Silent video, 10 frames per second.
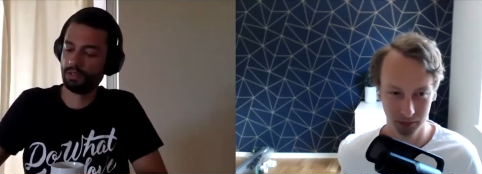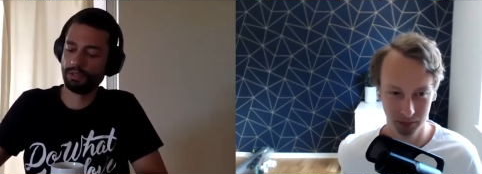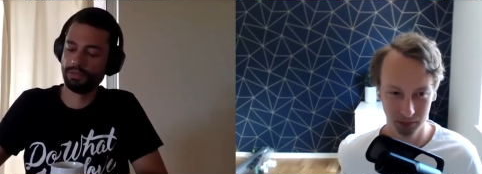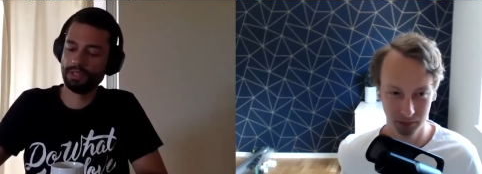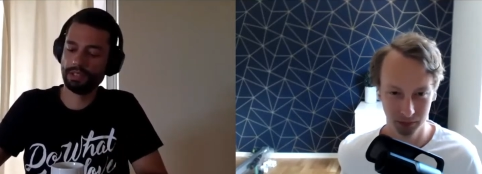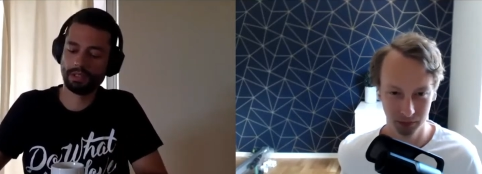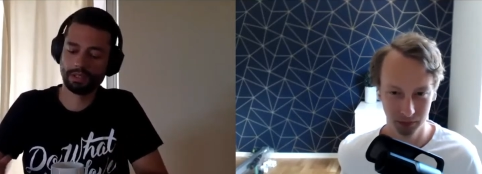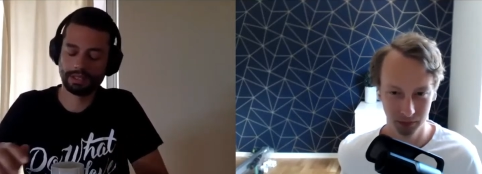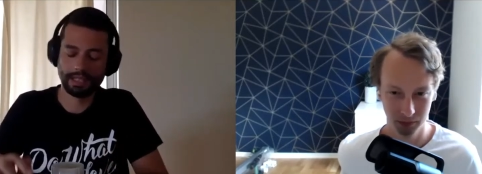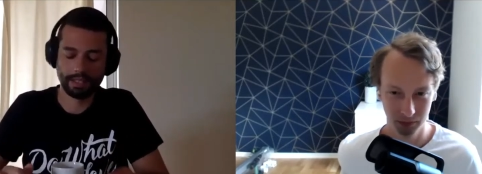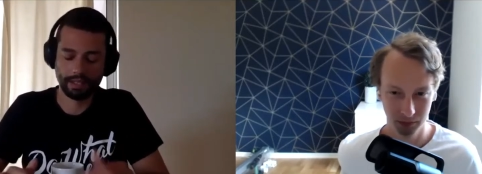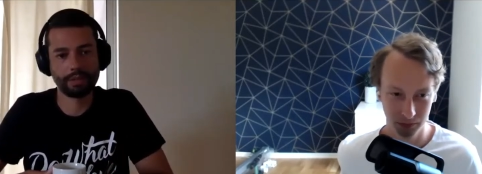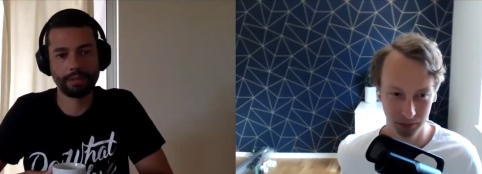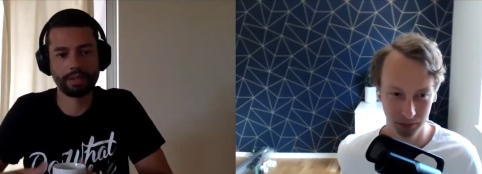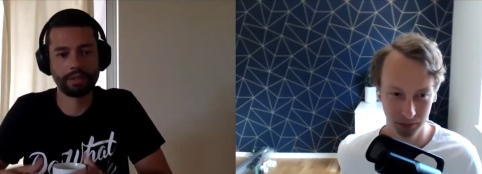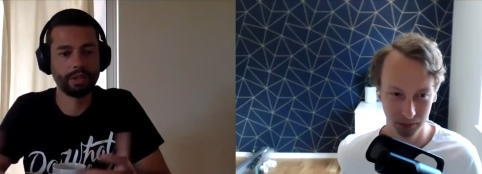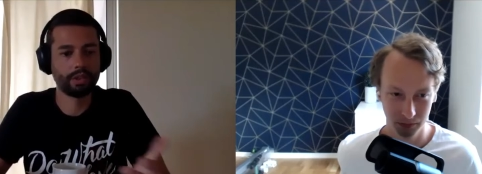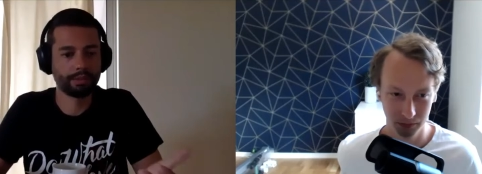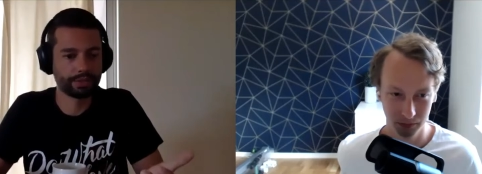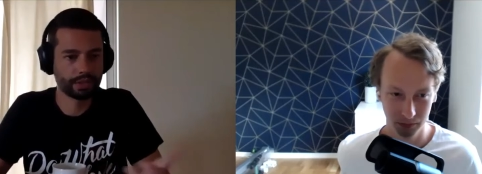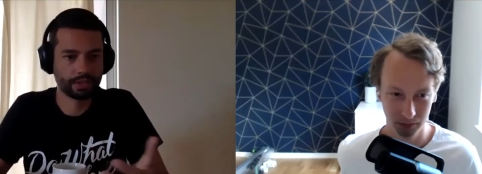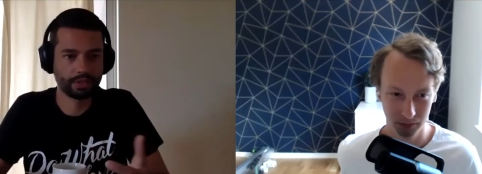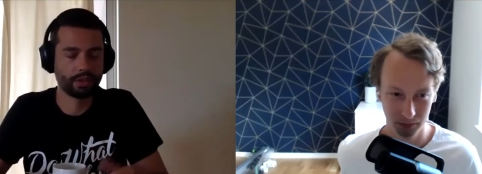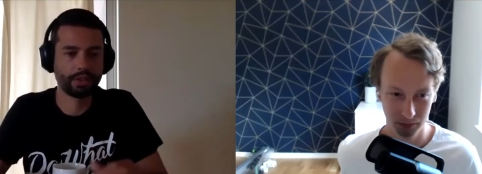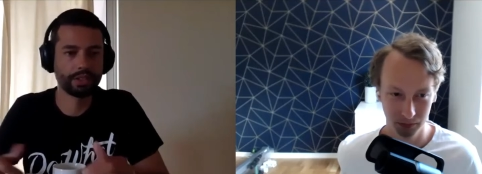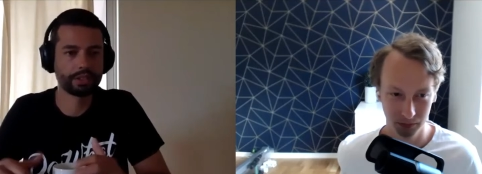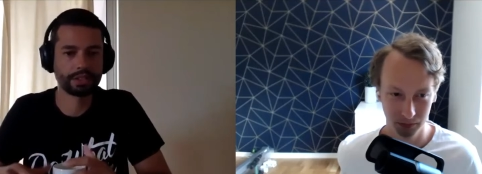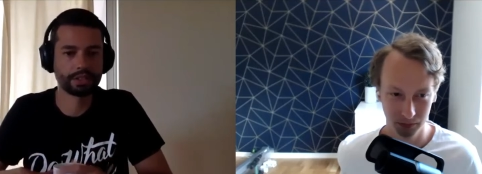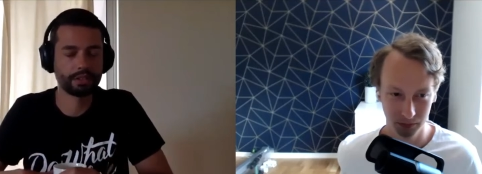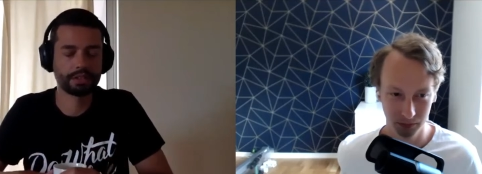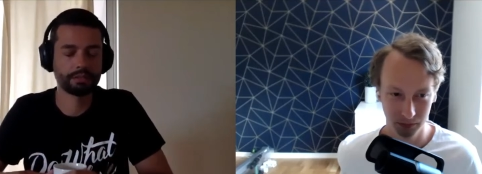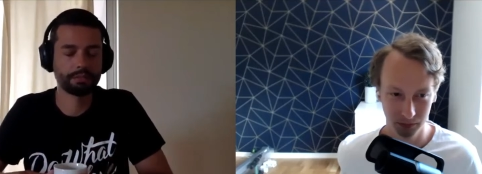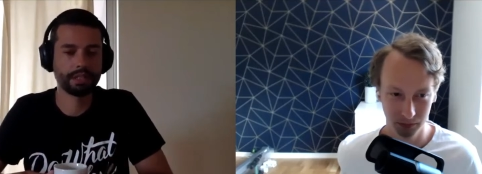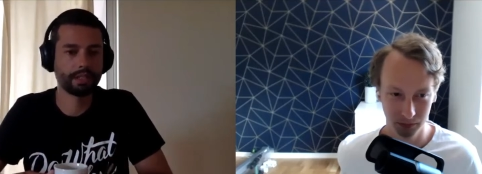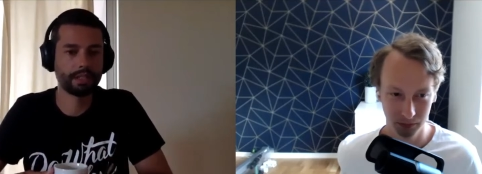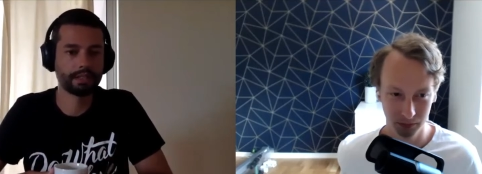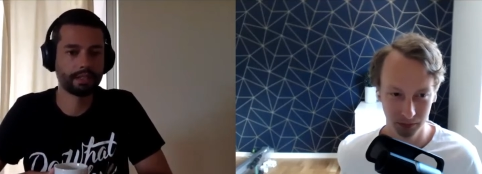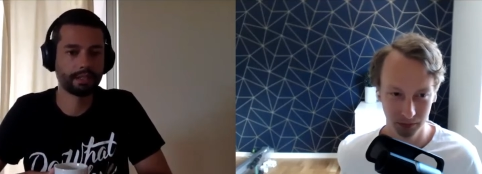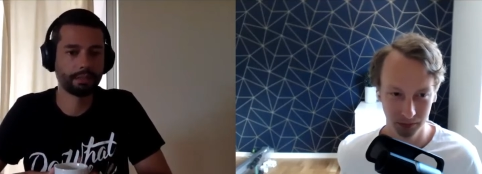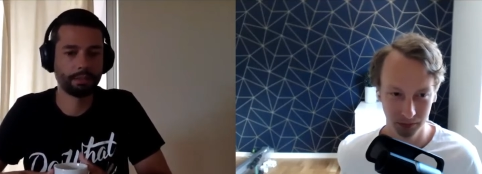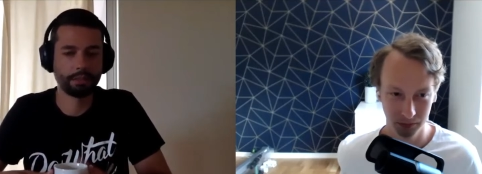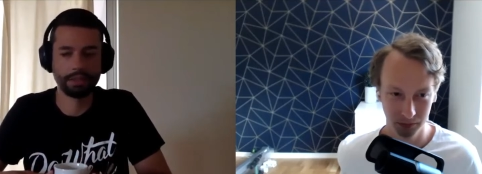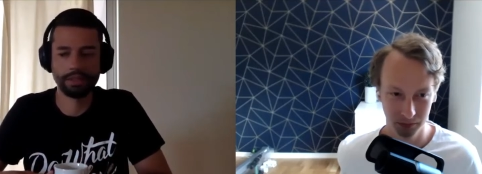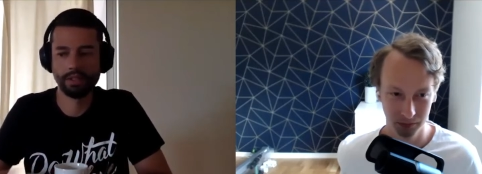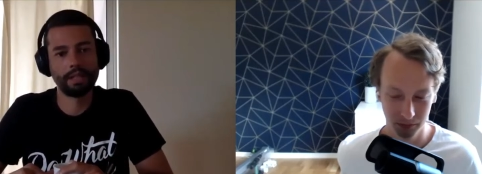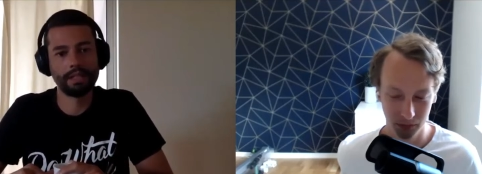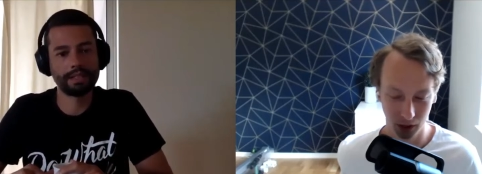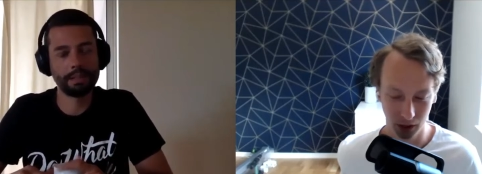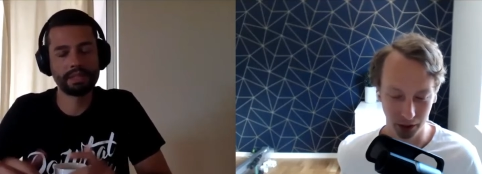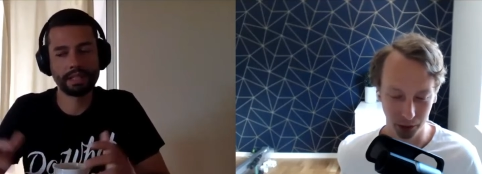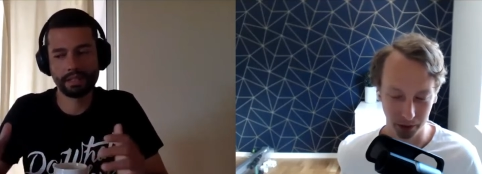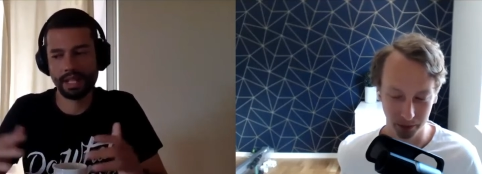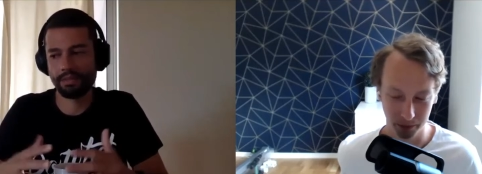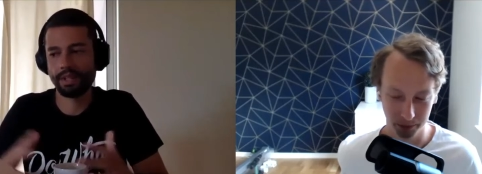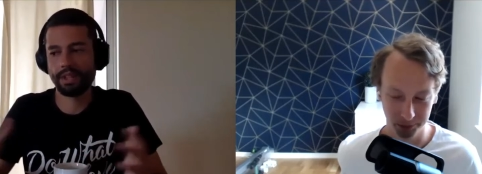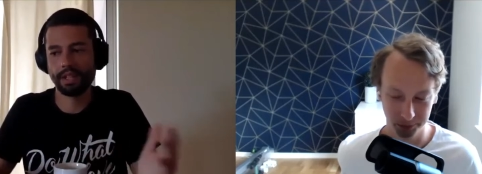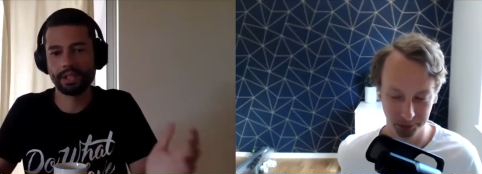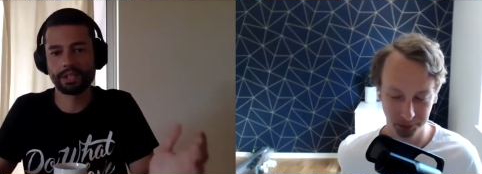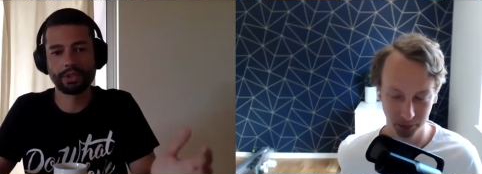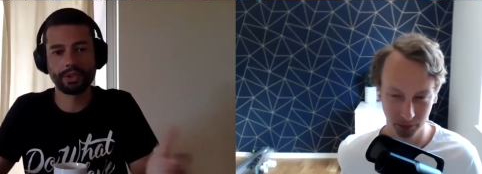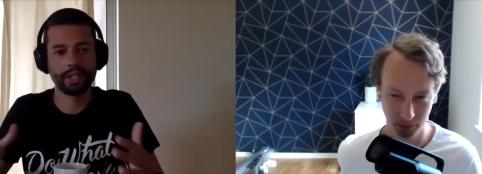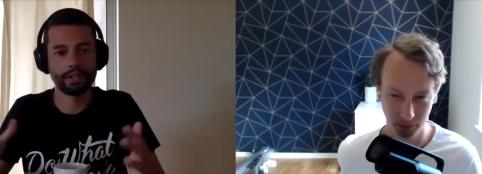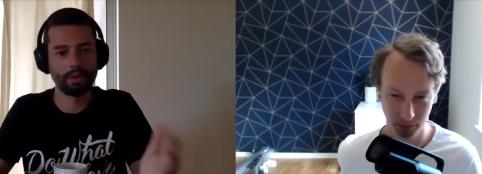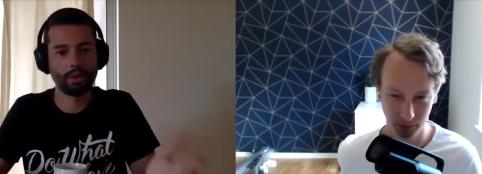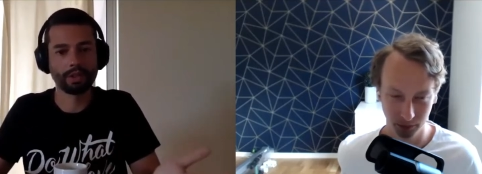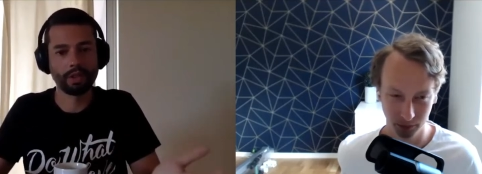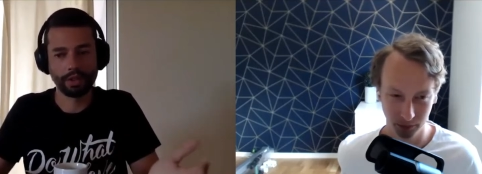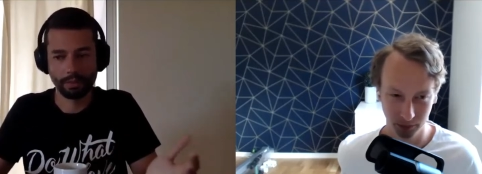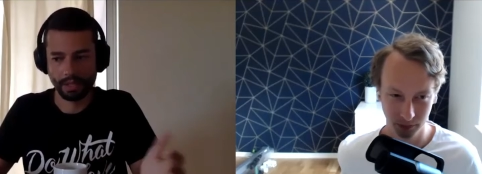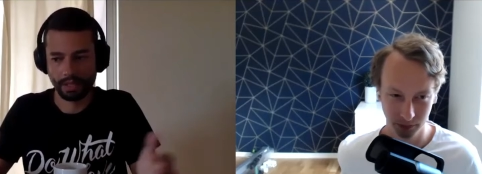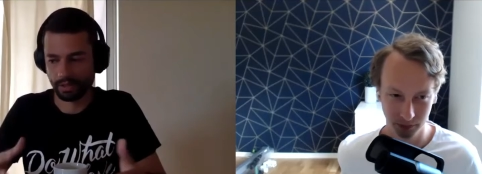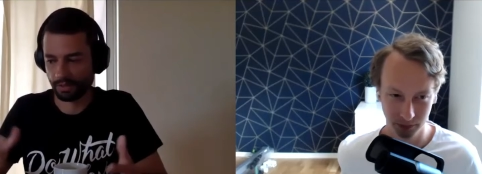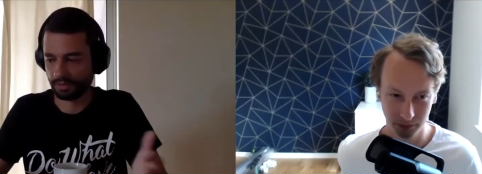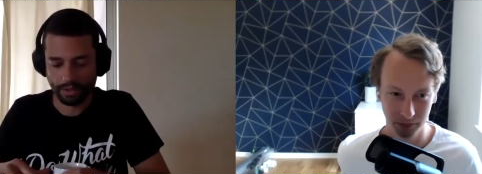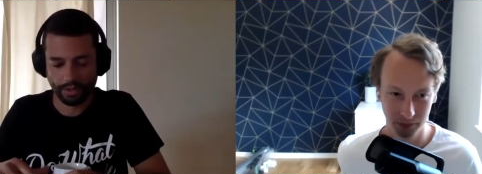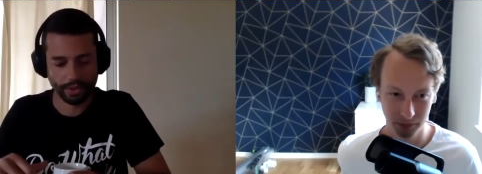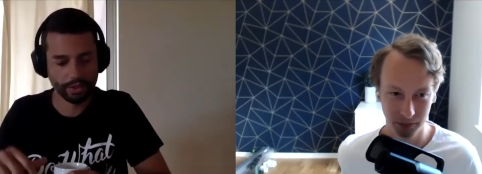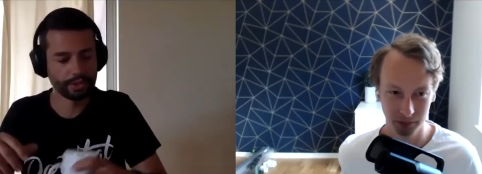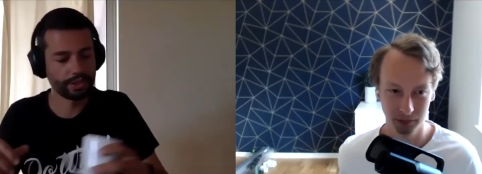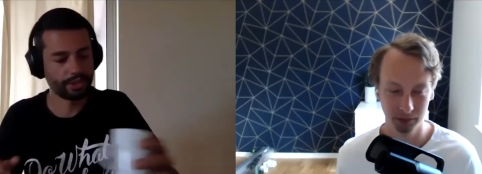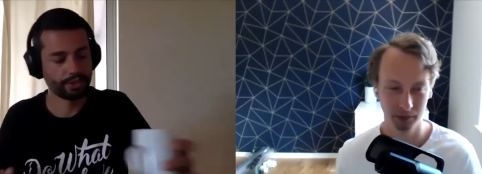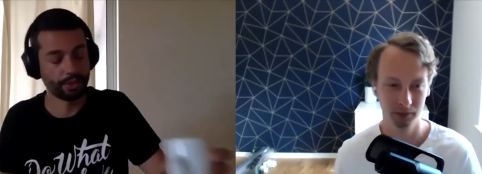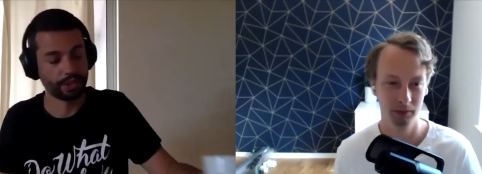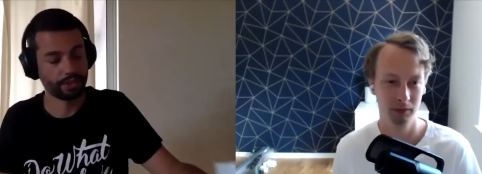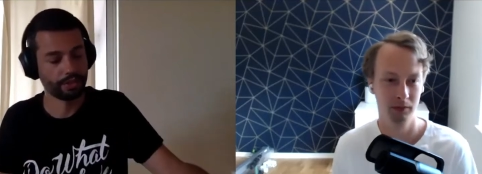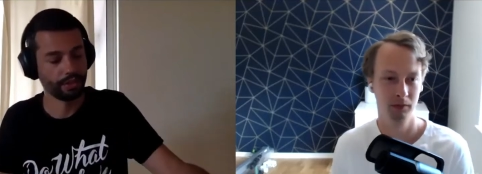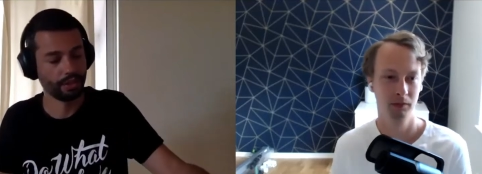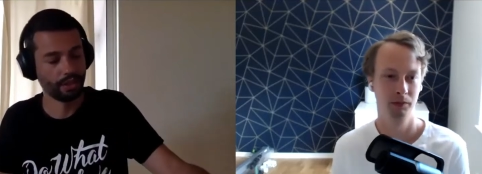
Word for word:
Speaker 1: on a physical setting. And like doing conferences online just doesn't make any sense in my mind. And it I seems agree. that everything is turning online because of the current situation.